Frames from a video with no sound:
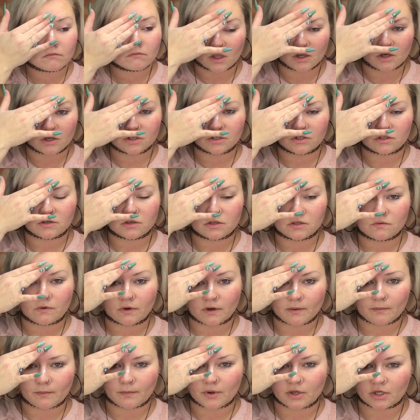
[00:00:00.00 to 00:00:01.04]
And you just want
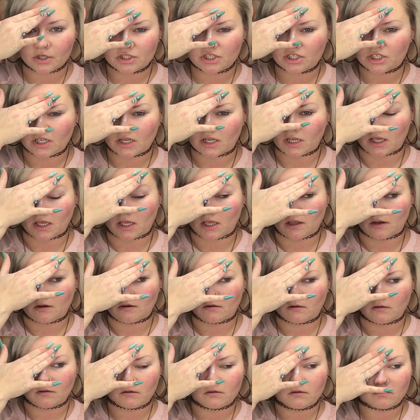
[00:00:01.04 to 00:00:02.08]
to push it in.
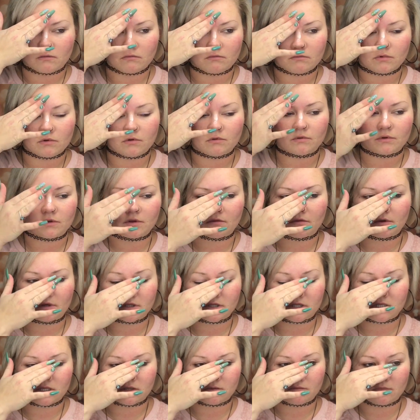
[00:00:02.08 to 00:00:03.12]
You don't really want to
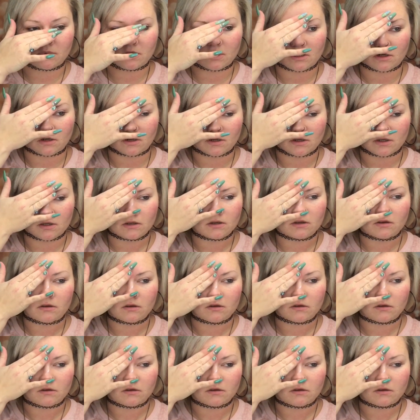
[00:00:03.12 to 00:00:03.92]
smear it.